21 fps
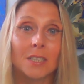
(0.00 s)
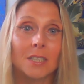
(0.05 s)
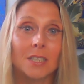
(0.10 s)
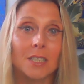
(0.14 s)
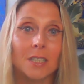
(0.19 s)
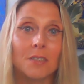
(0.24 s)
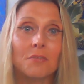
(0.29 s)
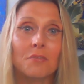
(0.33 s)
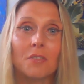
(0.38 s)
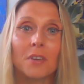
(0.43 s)

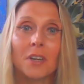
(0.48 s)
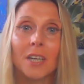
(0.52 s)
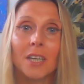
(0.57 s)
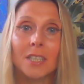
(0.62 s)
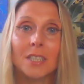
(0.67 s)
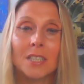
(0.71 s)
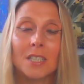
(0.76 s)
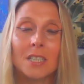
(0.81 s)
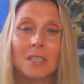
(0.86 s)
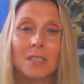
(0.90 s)

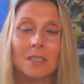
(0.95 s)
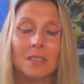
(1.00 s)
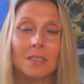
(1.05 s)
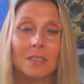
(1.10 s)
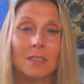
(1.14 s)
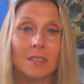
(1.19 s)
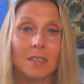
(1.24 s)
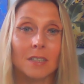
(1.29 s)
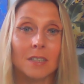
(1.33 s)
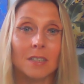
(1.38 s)
different
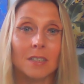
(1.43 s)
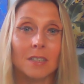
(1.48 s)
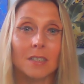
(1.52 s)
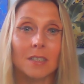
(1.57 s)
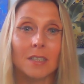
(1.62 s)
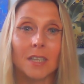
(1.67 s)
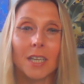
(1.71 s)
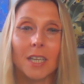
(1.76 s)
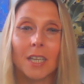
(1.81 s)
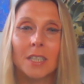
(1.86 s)

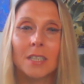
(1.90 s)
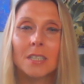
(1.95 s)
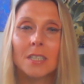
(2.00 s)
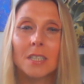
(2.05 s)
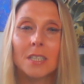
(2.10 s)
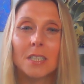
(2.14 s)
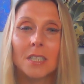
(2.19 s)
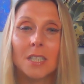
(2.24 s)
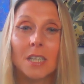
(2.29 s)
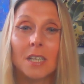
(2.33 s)

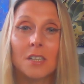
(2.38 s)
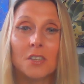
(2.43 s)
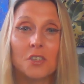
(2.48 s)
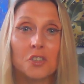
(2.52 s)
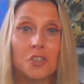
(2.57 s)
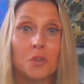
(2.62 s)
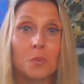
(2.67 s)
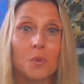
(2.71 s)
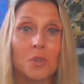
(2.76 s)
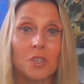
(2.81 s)

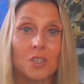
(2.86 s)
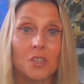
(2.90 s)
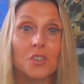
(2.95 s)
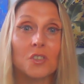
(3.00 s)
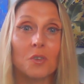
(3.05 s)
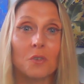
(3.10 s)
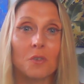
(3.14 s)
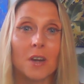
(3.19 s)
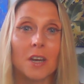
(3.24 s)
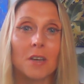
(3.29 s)
entities she was
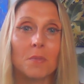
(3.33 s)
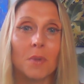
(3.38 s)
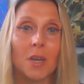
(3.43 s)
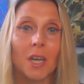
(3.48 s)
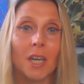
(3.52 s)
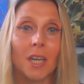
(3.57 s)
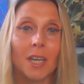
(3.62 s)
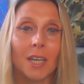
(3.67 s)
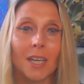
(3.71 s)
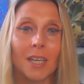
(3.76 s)

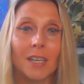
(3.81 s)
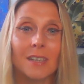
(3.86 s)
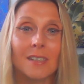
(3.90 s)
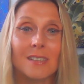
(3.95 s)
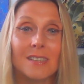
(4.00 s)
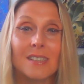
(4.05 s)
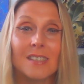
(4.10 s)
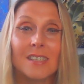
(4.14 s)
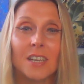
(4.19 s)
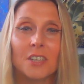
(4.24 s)
describing
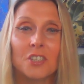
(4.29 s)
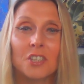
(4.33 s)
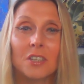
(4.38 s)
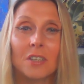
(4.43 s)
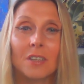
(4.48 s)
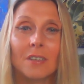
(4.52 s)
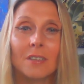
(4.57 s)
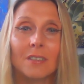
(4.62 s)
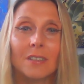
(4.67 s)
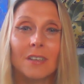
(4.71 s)
in such
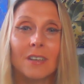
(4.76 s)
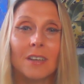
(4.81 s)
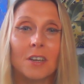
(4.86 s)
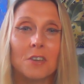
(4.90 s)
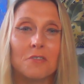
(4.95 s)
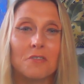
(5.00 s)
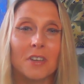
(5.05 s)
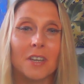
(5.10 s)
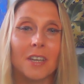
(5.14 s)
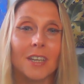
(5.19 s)
a
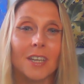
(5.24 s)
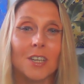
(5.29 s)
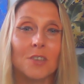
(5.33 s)
loving,